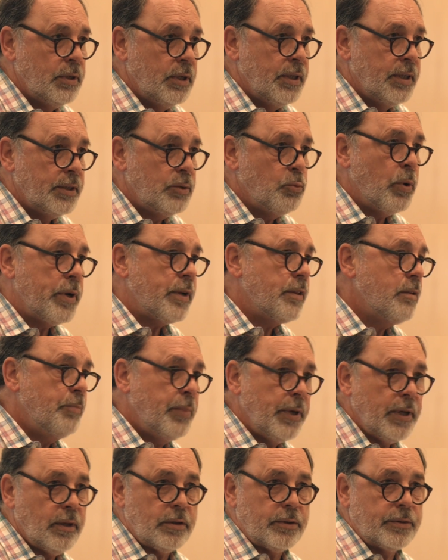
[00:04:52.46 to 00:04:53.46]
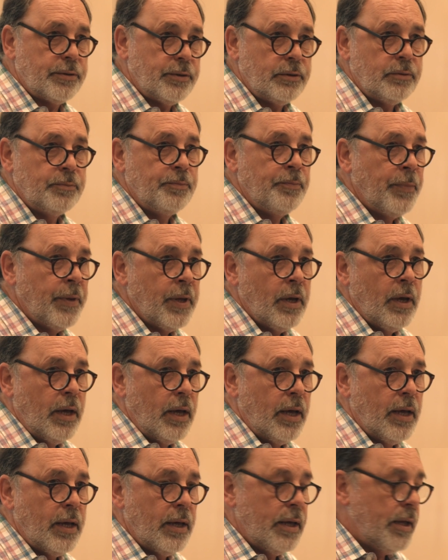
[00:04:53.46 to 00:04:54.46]
It's one of the pillars.
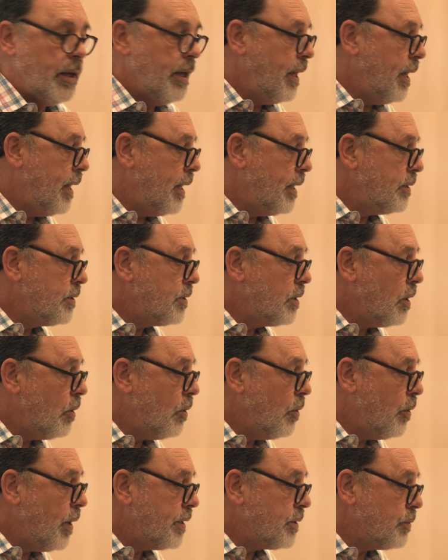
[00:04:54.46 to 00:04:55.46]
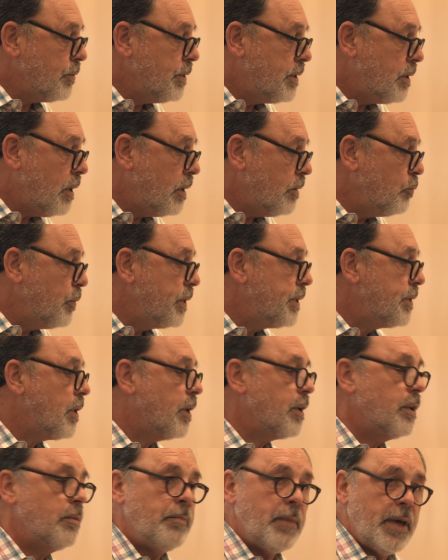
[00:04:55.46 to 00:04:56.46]
And so as a result, we
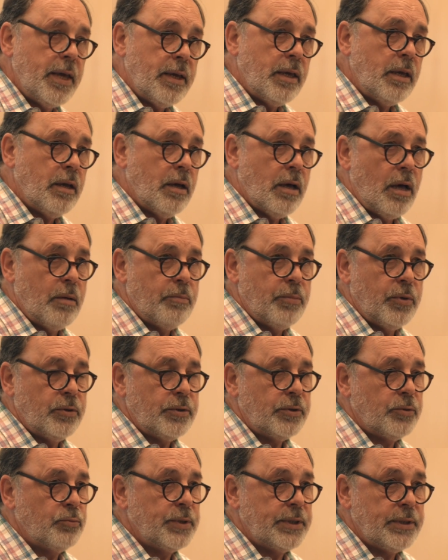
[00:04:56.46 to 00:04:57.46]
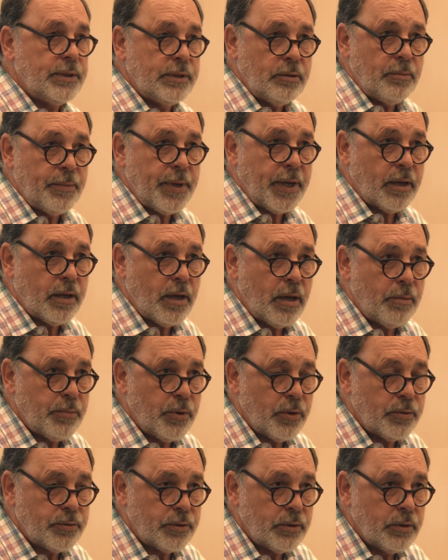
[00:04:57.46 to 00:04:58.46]
started making compost. We still make
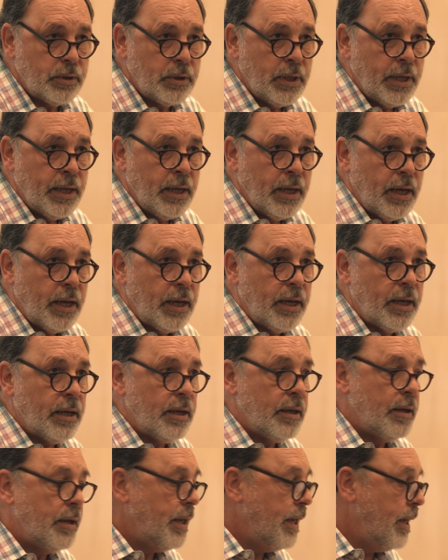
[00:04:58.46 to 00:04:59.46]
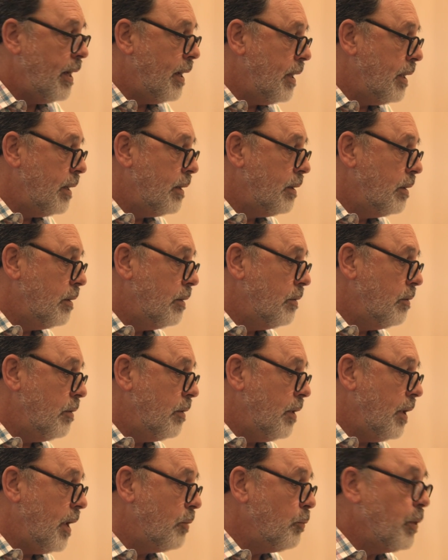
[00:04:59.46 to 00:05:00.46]
compost. And
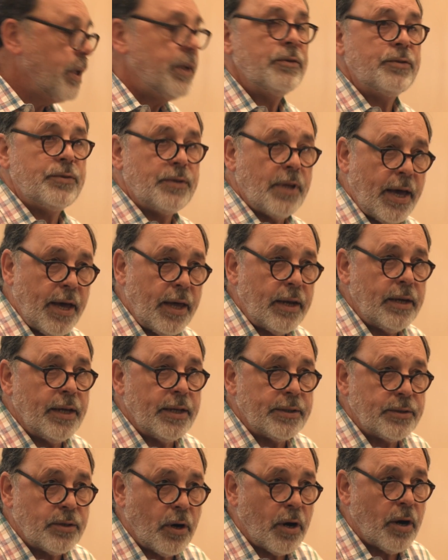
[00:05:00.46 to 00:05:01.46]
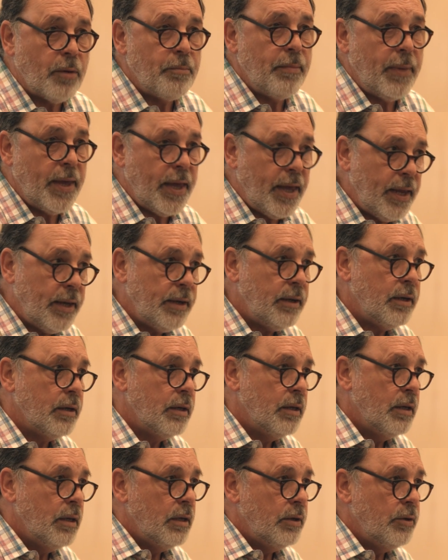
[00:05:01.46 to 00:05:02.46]
and we use that as our main
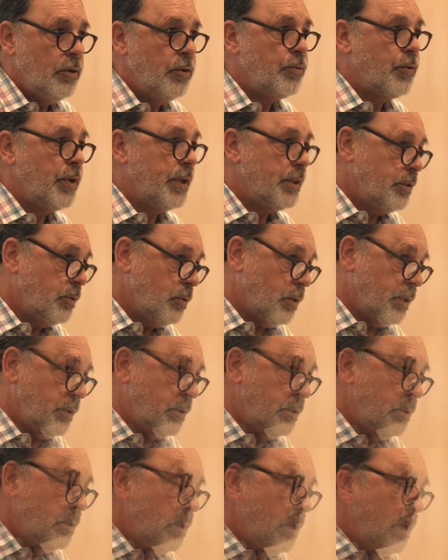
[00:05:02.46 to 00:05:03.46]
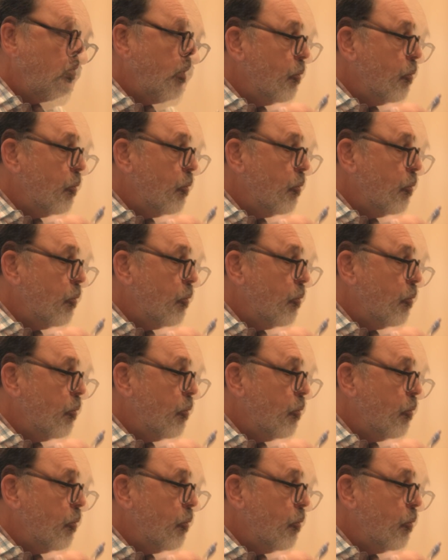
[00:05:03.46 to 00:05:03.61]
nutrient source.